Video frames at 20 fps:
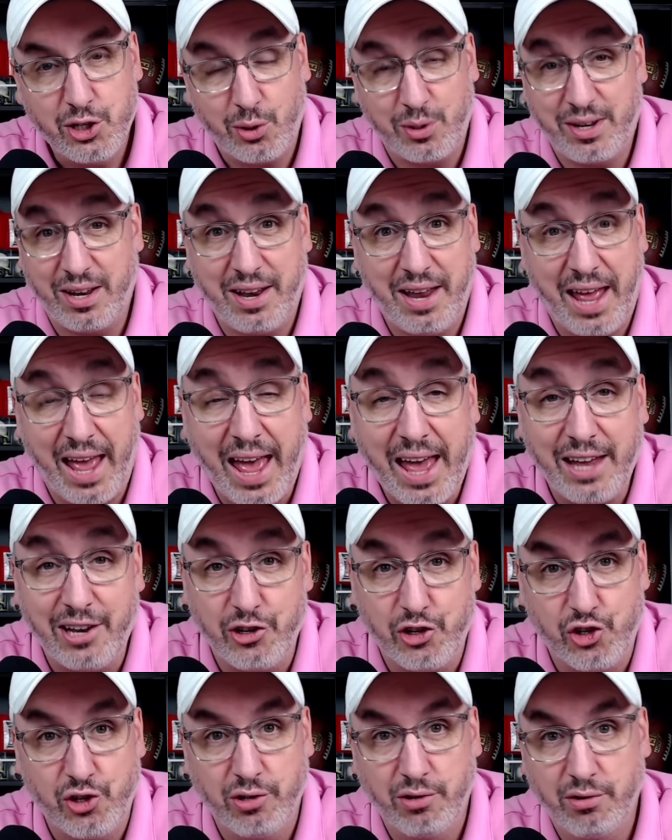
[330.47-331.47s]
So I didn't
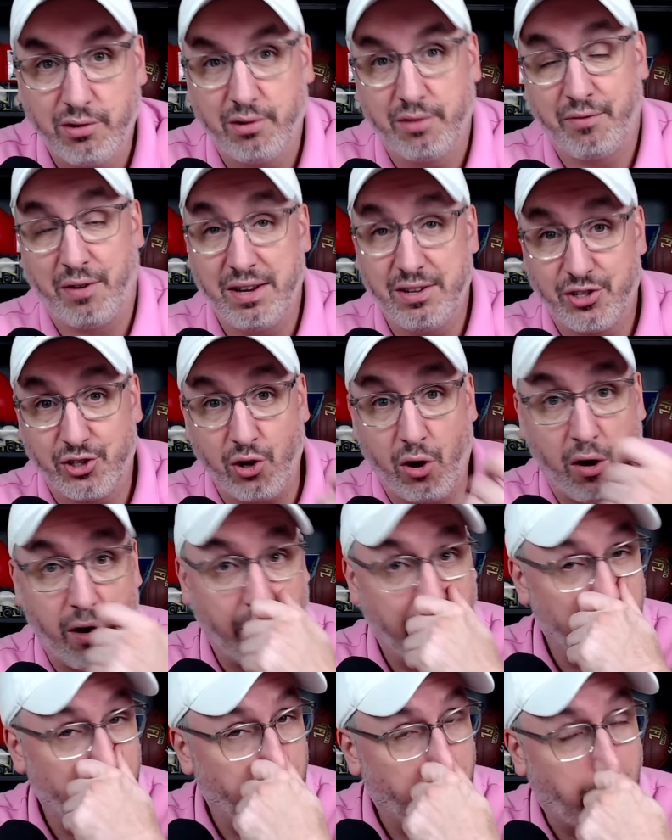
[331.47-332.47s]
hedge. If I had
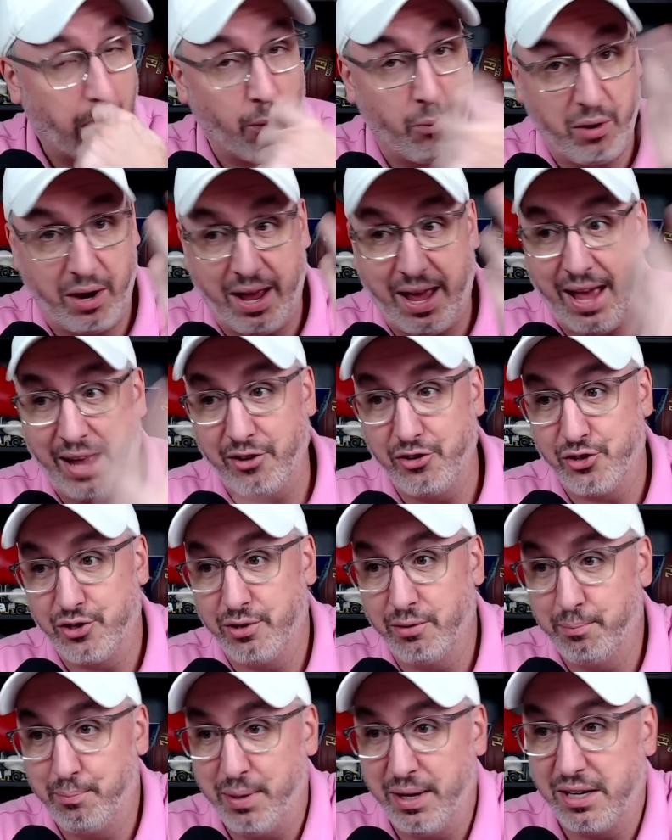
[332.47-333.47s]
saw it, I would have
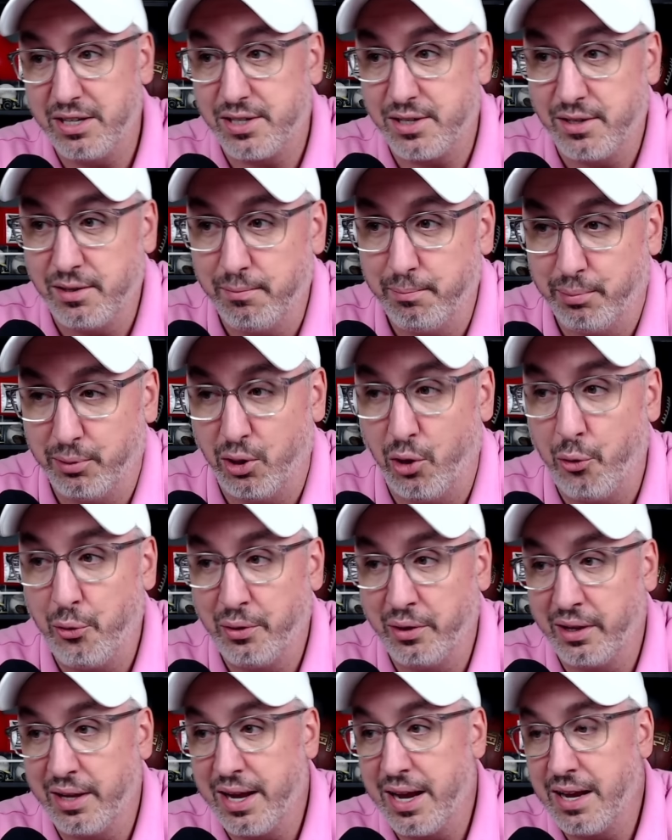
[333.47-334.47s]
hedged. Biggest
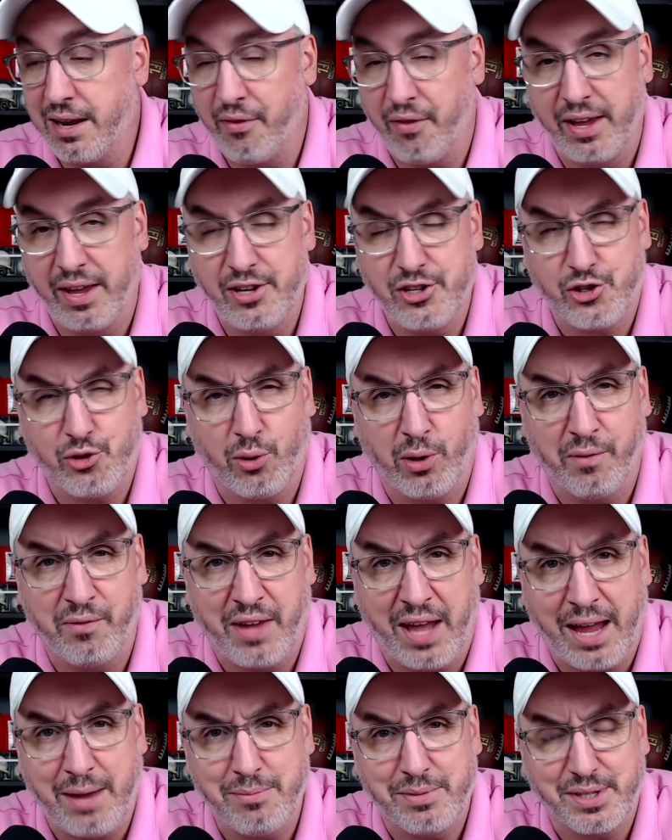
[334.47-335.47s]
blown lead in the history
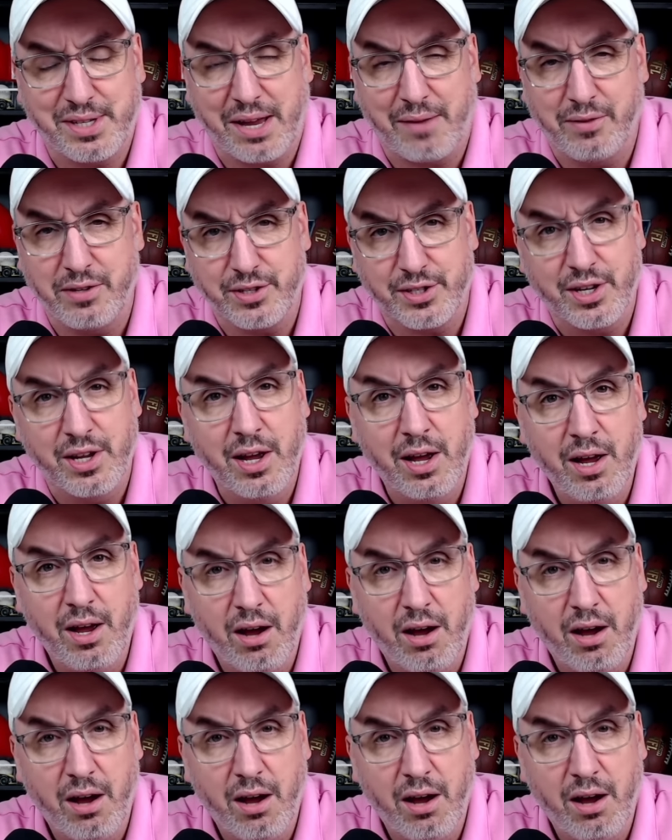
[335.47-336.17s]
of Game sevens.